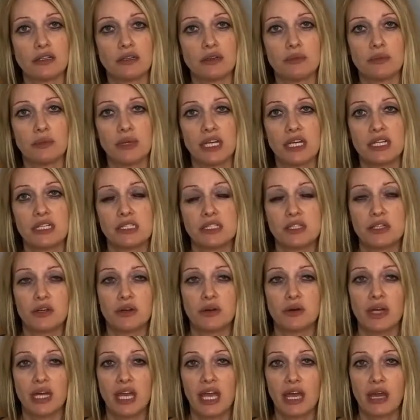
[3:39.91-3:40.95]
because, you know,
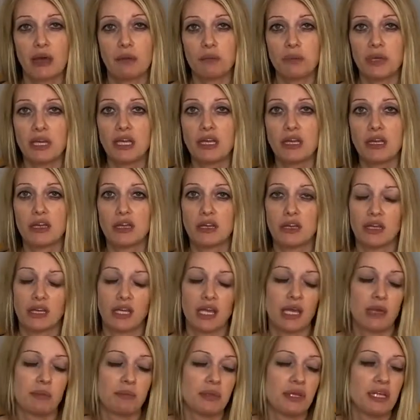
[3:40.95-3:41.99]
it can't be
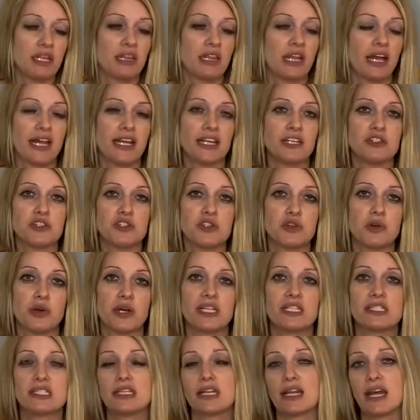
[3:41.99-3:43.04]
light and
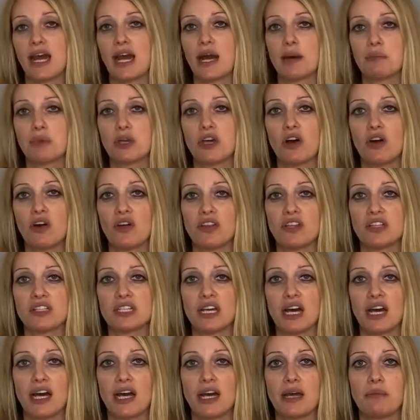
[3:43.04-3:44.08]
joyous and happy all the
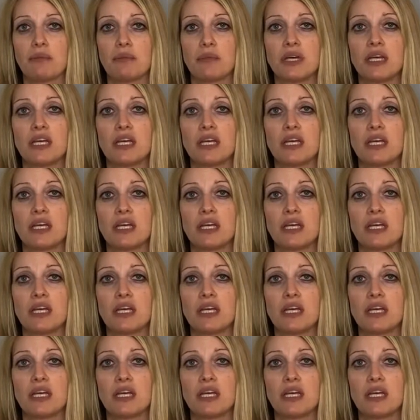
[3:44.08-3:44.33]
time.